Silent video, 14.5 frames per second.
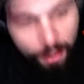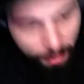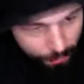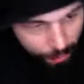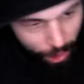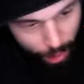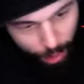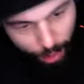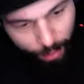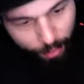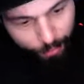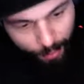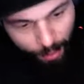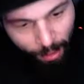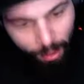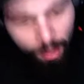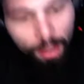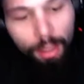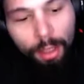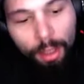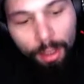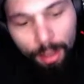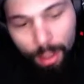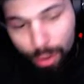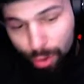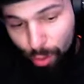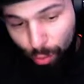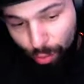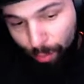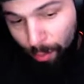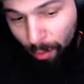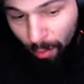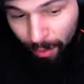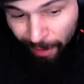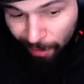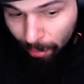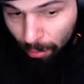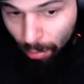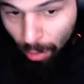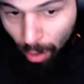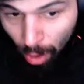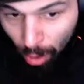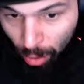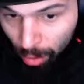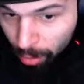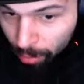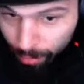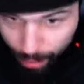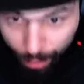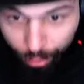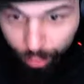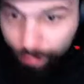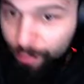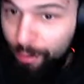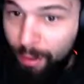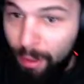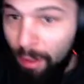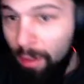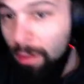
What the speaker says: very good in Arena. He's usable in all tiers of Arena.